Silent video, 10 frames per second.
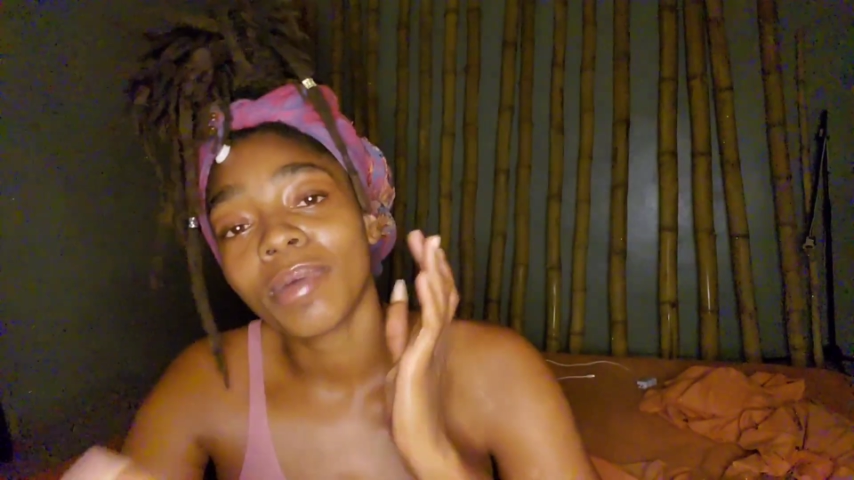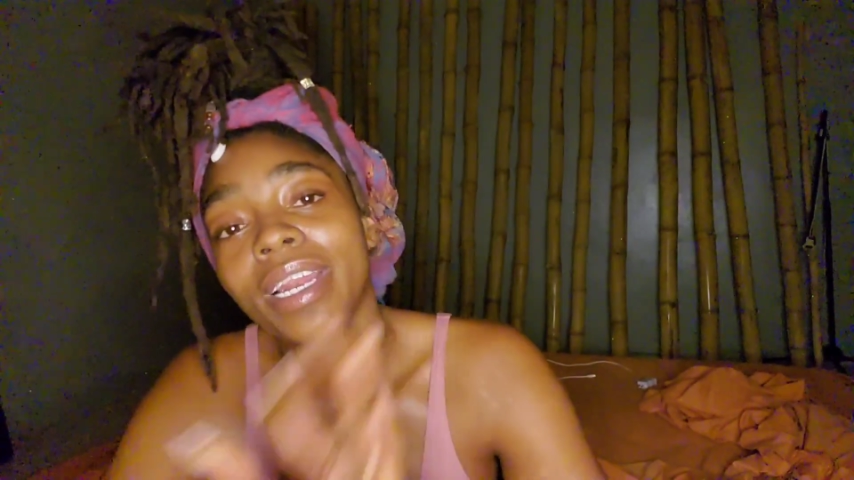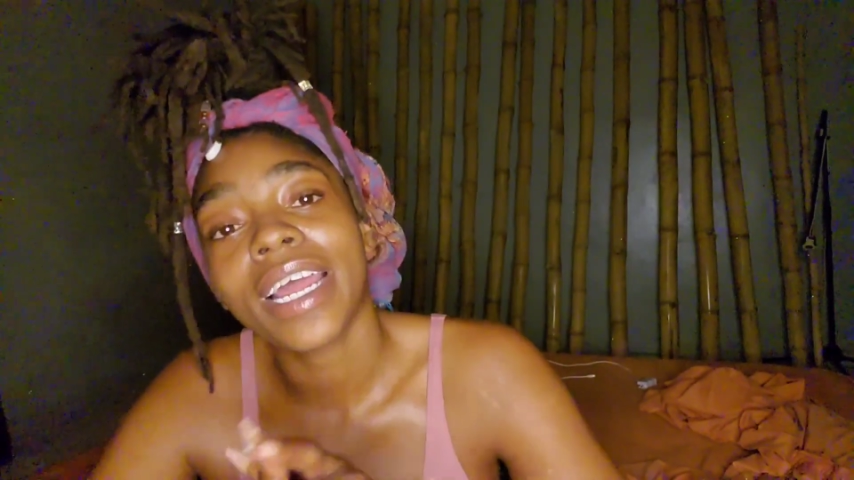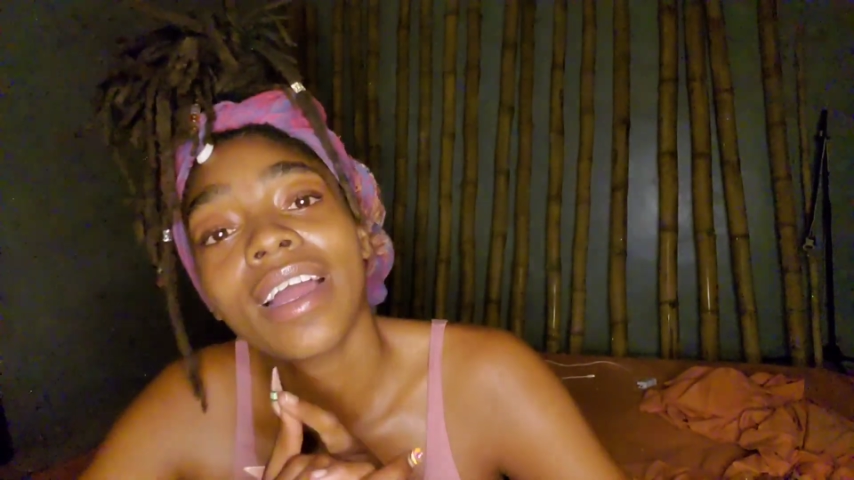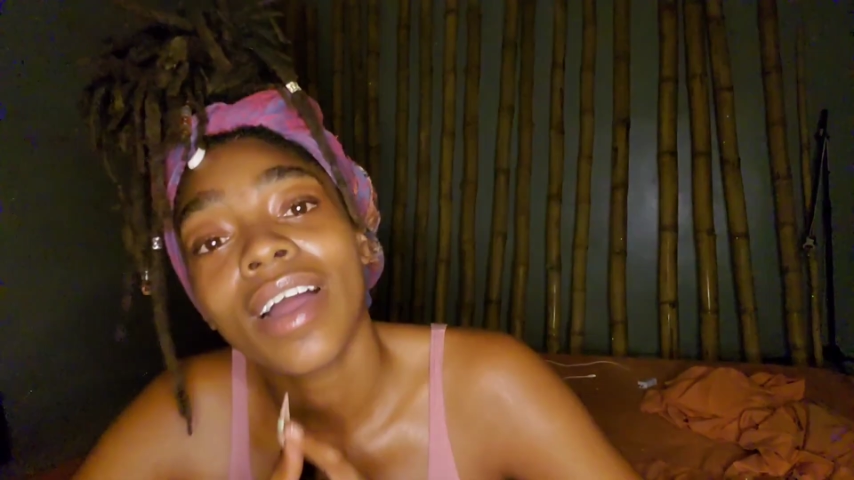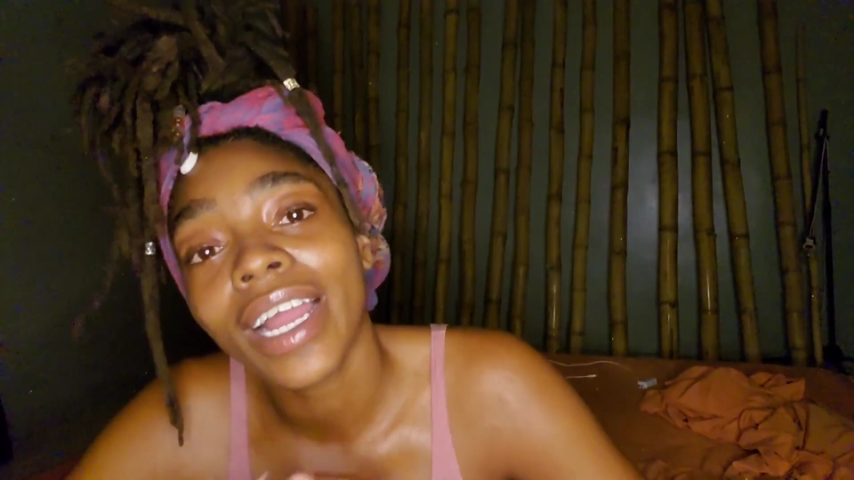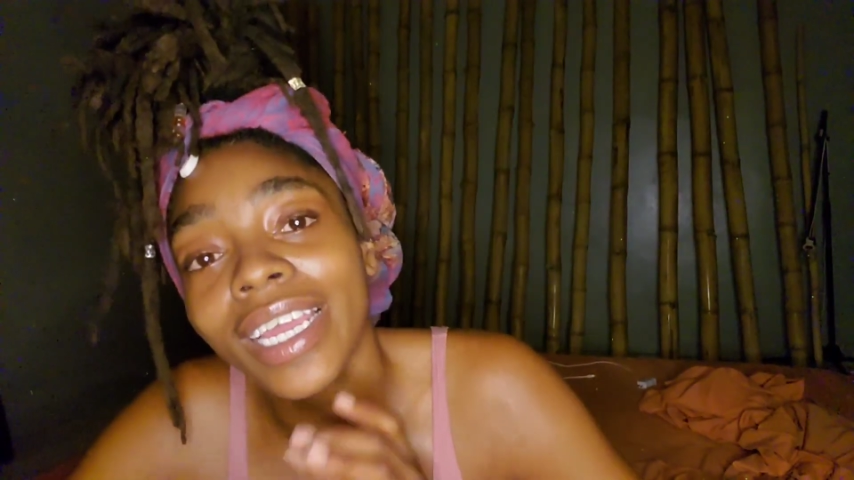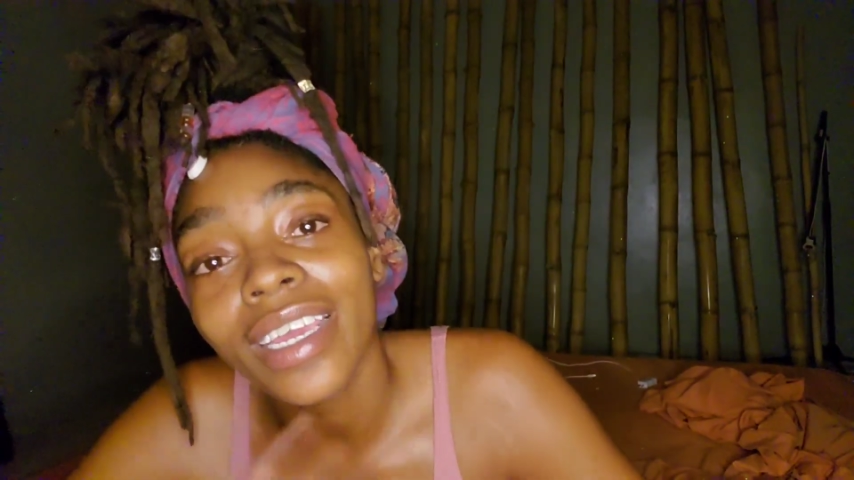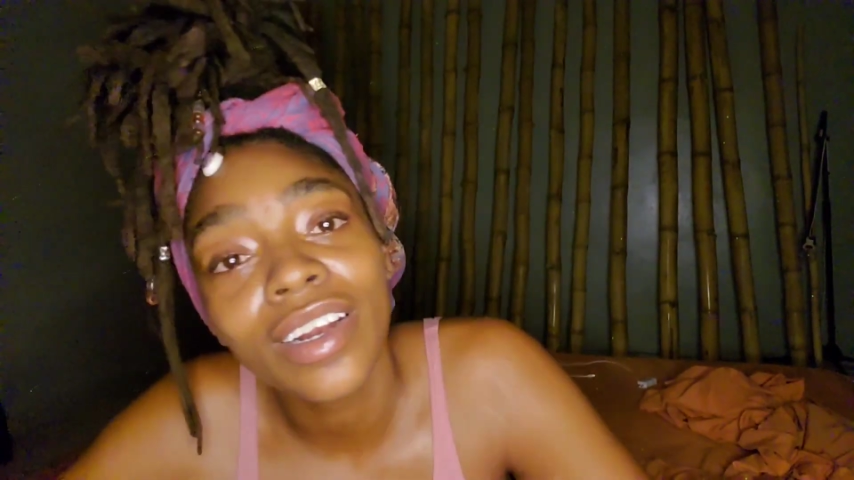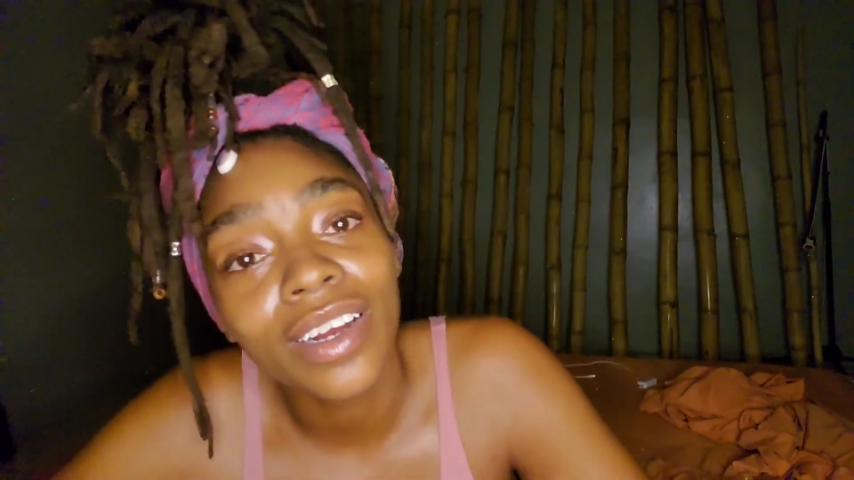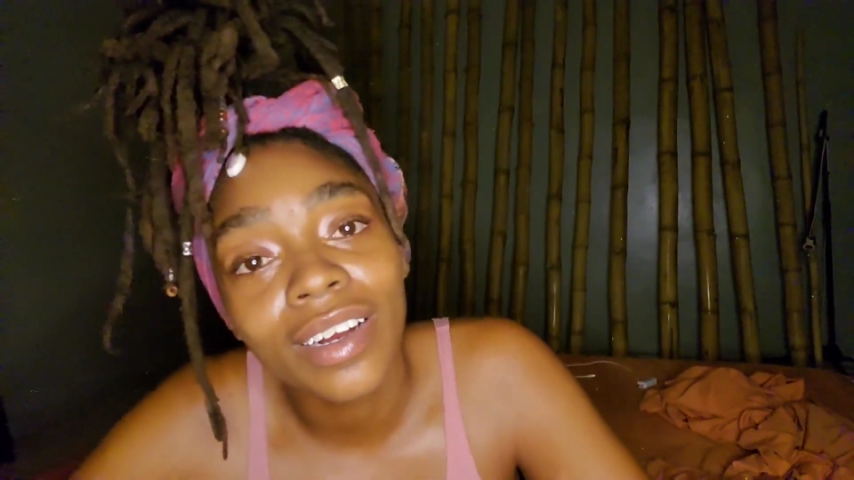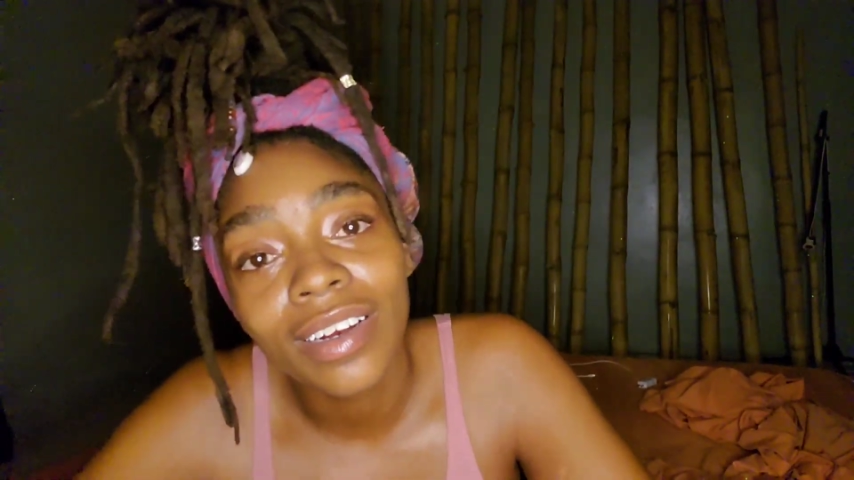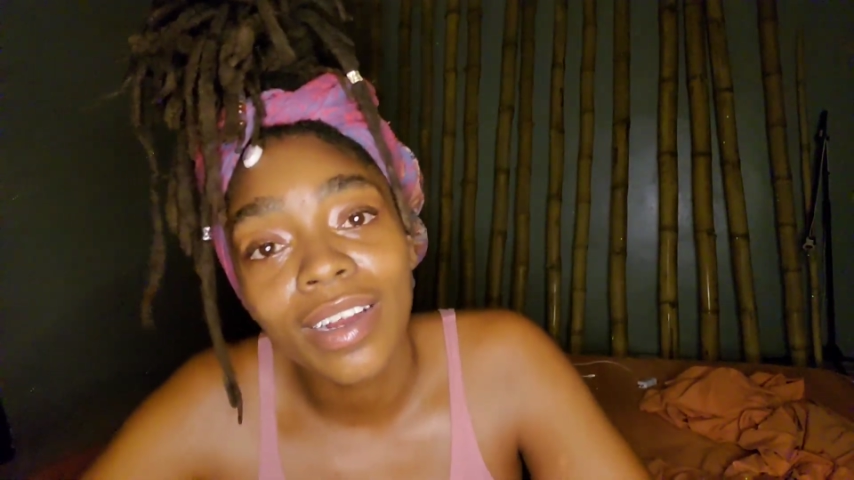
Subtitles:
But now I get her.